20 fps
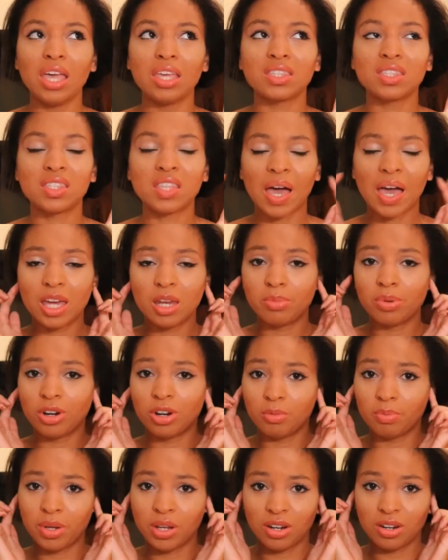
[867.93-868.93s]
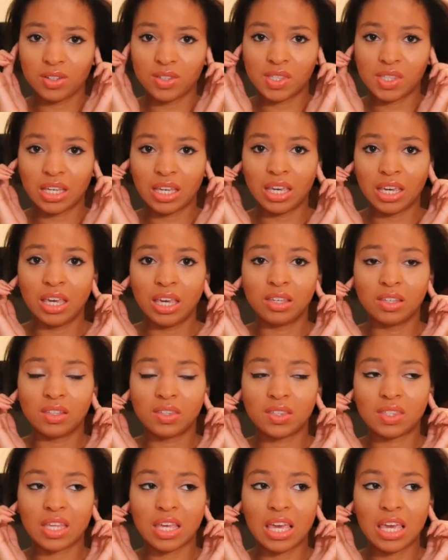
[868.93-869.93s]
sideburn piercings
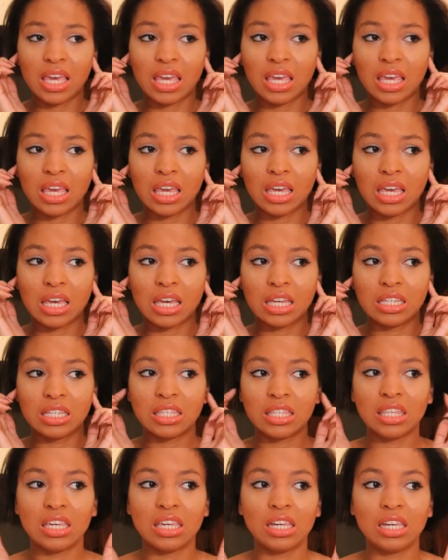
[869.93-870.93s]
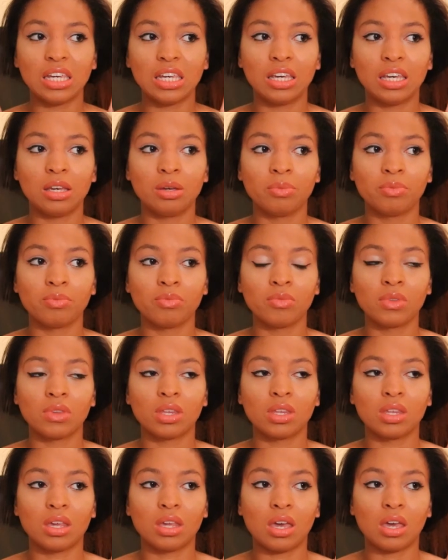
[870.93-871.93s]
and the
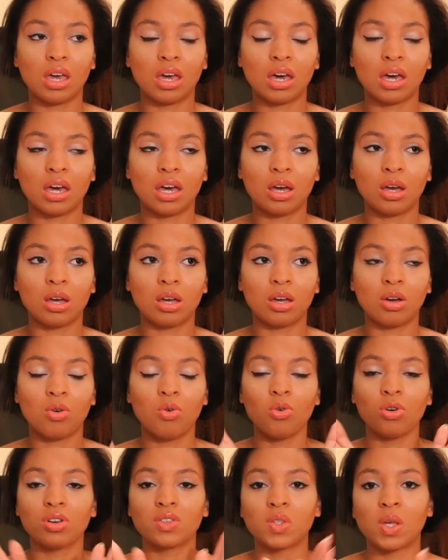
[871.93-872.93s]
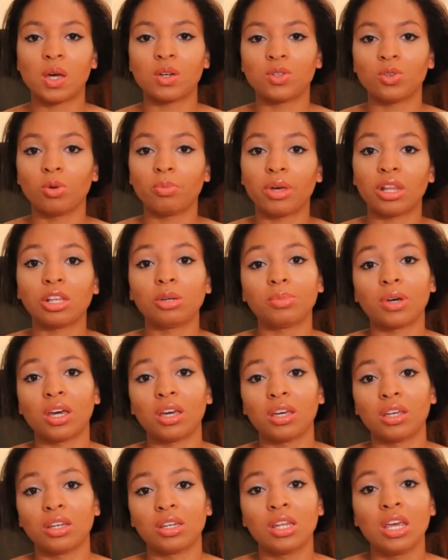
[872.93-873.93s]
horizontal belly
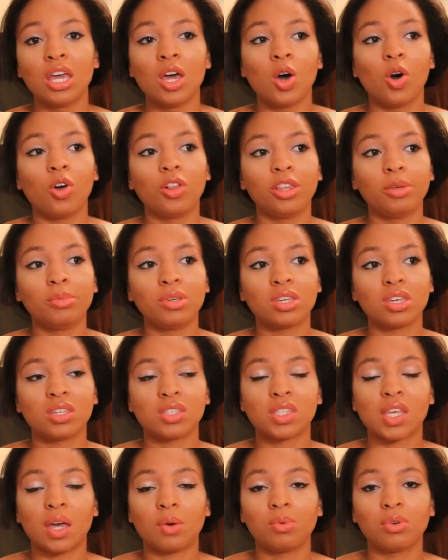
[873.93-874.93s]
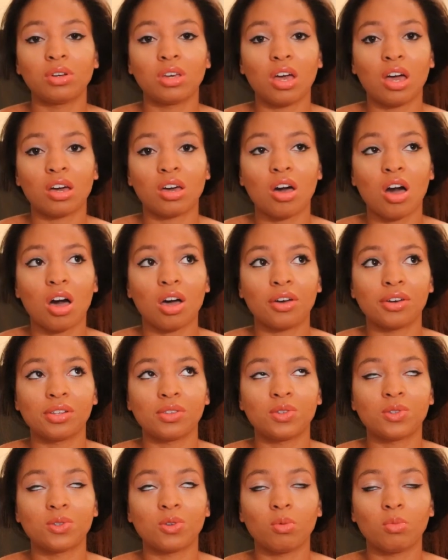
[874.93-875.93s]
button, only because that one got caught
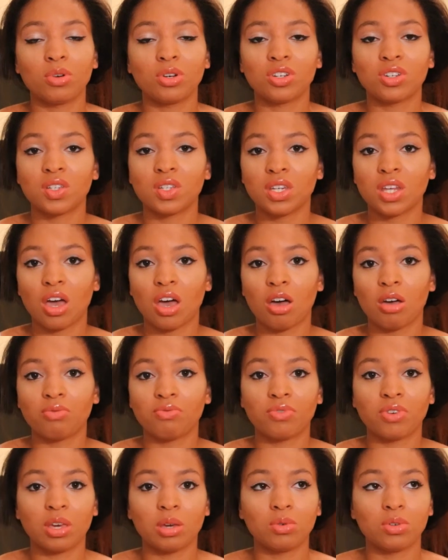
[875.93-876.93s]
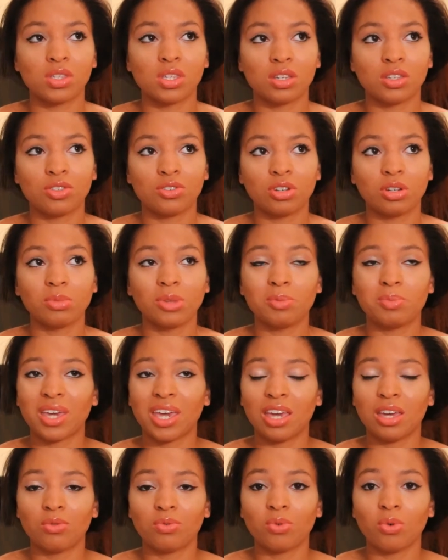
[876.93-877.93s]
on so much stuff. It was extremely
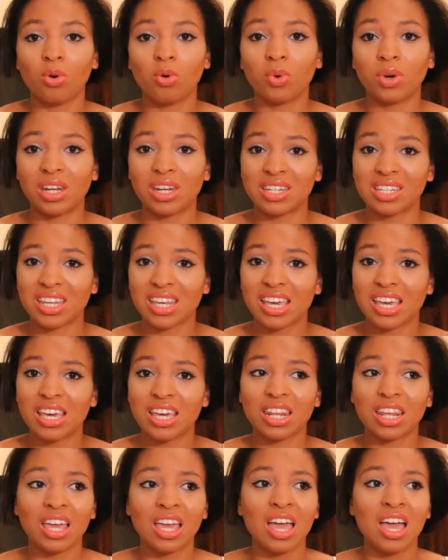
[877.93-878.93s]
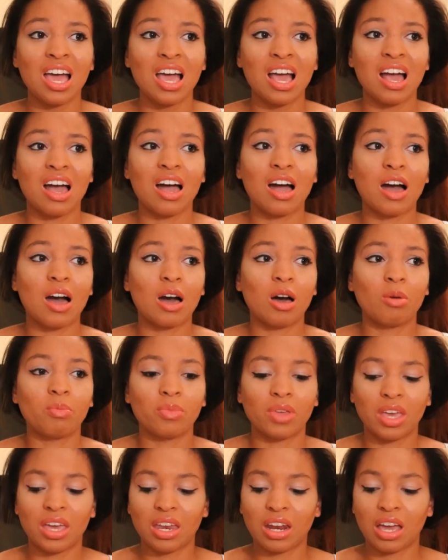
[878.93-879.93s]
painful when it did, and
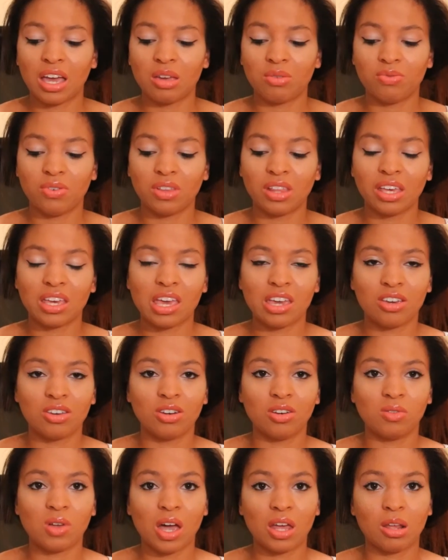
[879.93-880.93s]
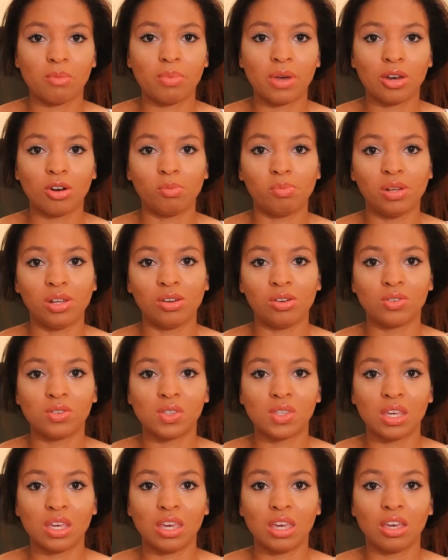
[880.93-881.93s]
I feel like I could have got a better
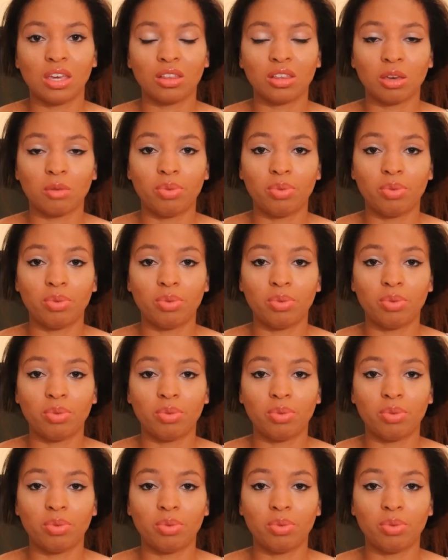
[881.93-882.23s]
piercing